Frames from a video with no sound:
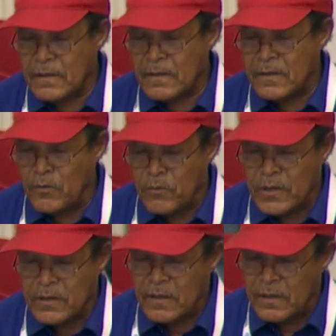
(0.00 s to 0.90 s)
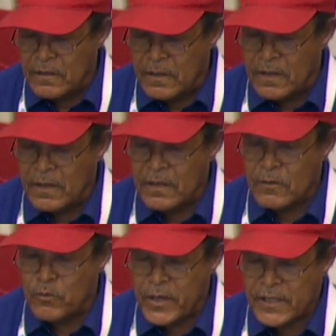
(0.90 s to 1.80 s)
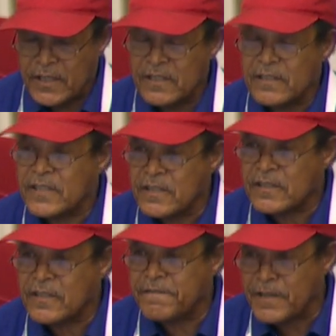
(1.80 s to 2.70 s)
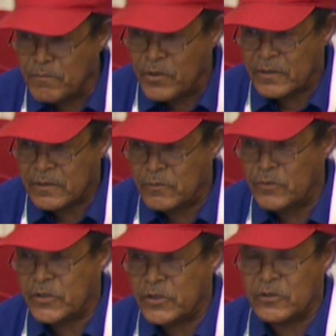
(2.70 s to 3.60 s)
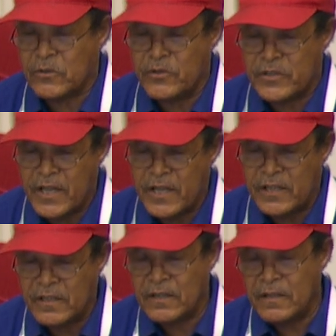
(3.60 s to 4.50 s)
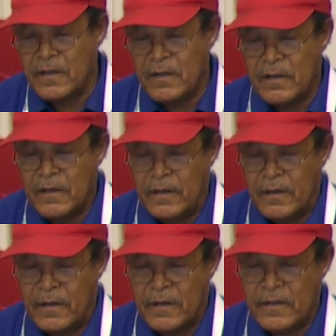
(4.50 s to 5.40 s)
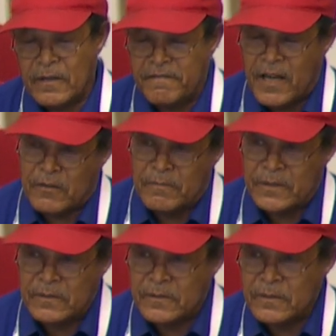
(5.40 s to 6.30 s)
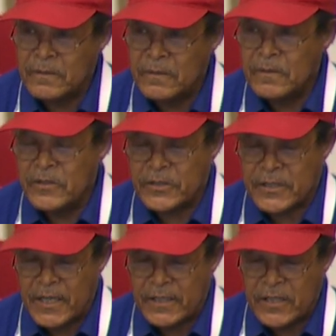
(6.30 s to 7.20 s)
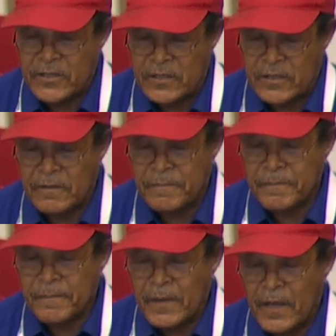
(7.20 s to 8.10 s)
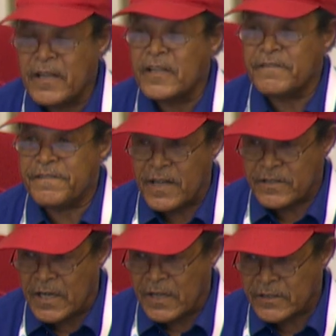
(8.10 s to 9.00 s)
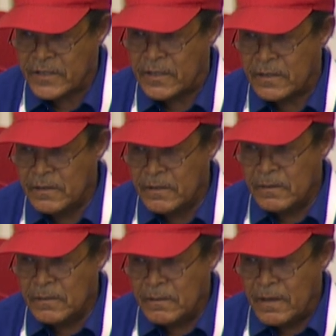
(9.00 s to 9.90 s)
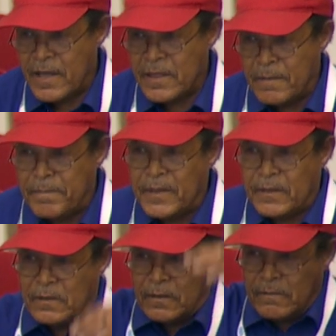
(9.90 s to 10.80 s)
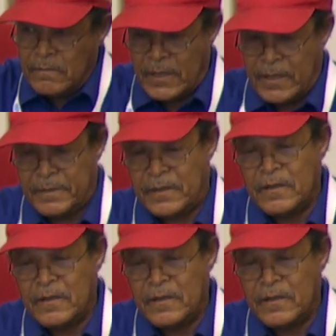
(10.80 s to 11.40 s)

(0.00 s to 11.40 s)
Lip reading: the working system framework, which is containing environment, strategy, and infrastructure at the big level.